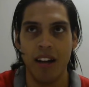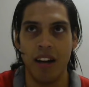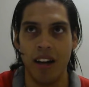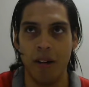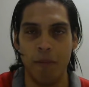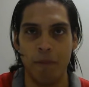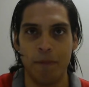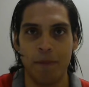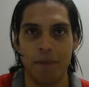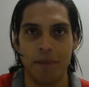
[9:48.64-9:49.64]

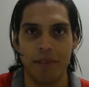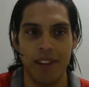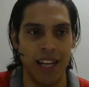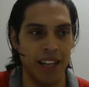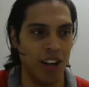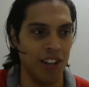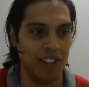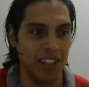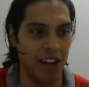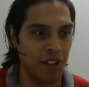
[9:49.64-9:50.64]
Um, like
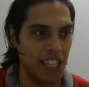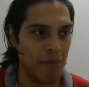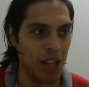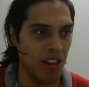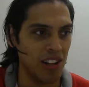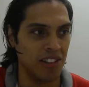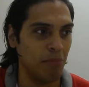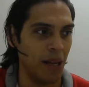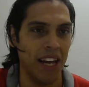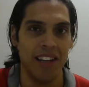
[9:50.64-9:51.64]
honestly, every time I lost a
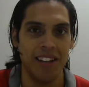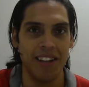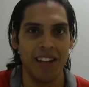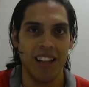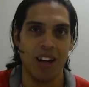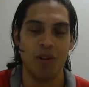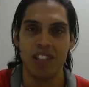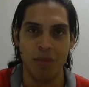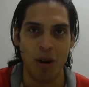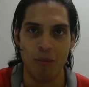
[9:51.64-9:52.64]
pen, like one
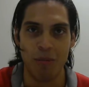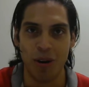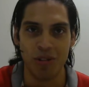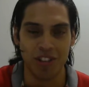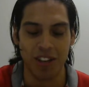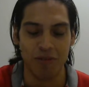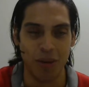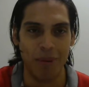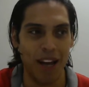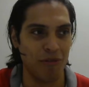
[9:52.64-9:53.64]
time I remember I was looking for
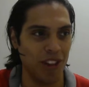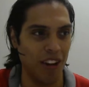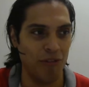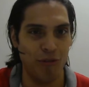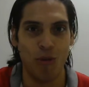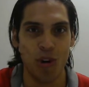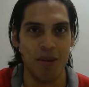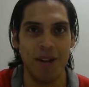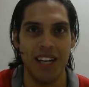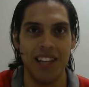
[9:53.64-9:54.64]
a pen for like
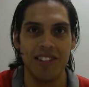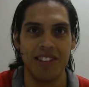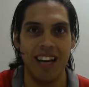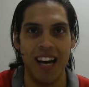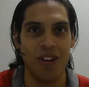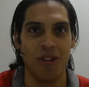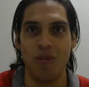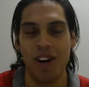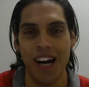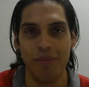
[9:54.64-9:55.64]
40 minutes. I don't know
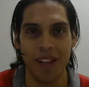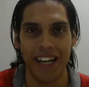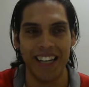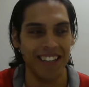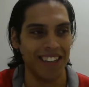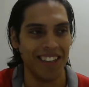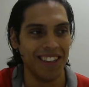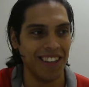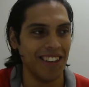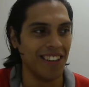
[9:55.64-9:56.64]
why. I'm like,
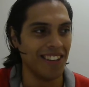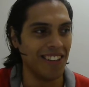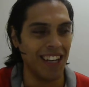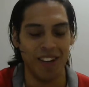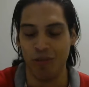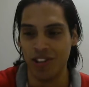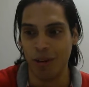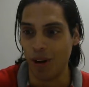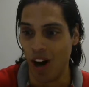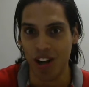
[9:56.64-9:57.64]
like once
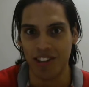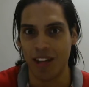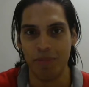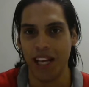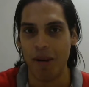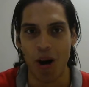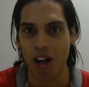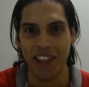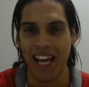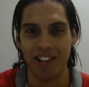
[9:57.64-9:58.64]
I'm on something, I'm
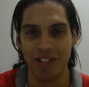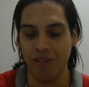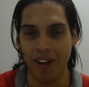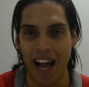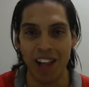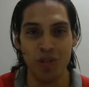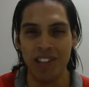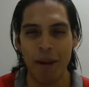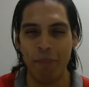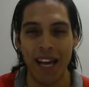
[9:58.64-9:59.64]
on that. So I lose
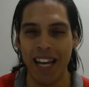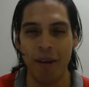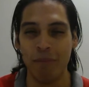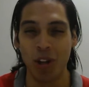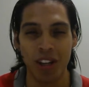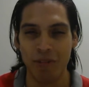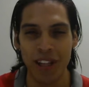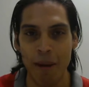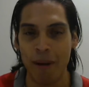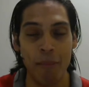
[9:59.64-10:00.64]
that pen, I'm looking for
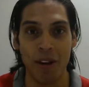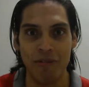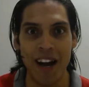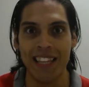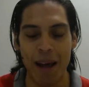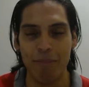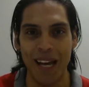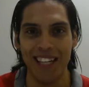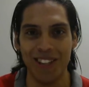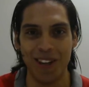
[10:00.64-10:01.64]
that. I'm gonna find that
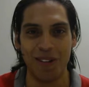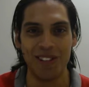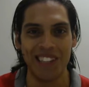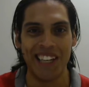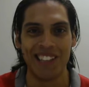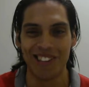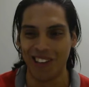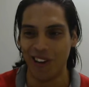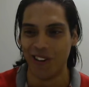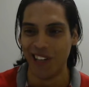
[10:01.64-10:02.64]
pen. You know saying?
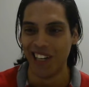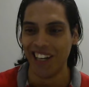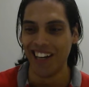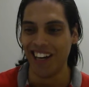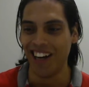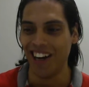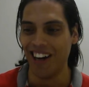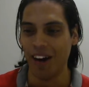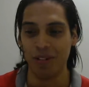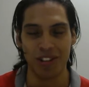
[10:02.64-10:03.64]
So
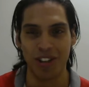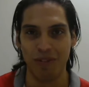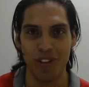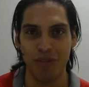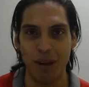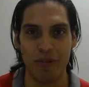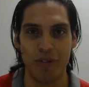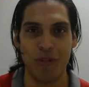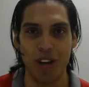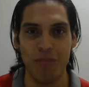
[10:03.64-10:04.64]
I was looking for this pen for
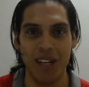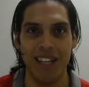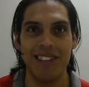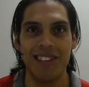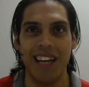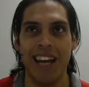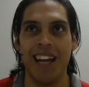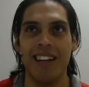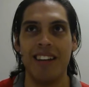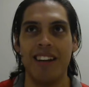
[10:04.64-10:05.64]
40 minutes,
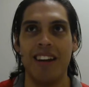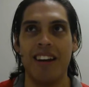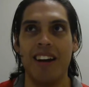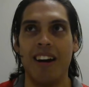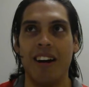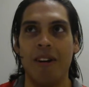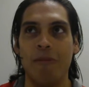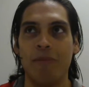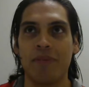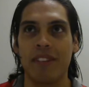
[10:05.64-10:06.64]
and
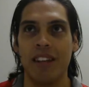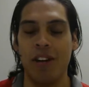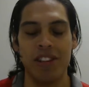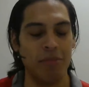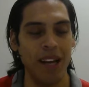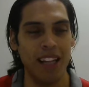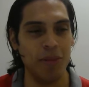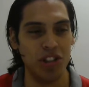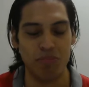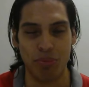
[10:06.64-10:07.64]
I was like, man, let
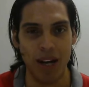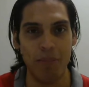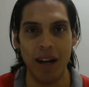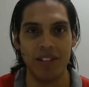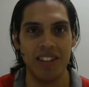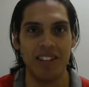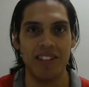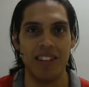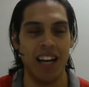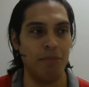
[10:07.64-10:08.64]
me just pray about
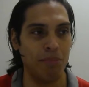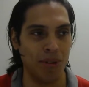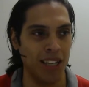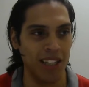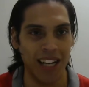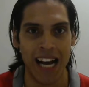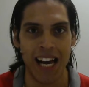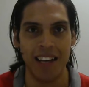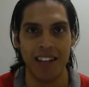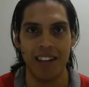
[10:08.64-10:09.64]
this. And I prayed to
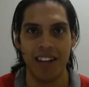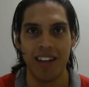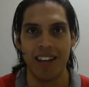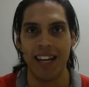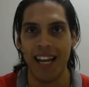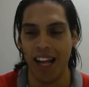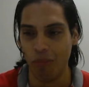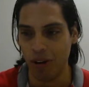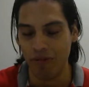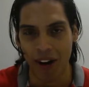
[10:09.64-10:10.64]
God, and God
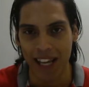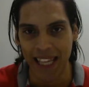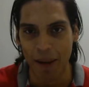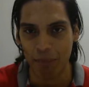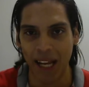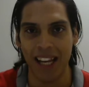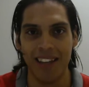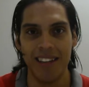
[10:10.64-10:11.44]
helped me find that pen.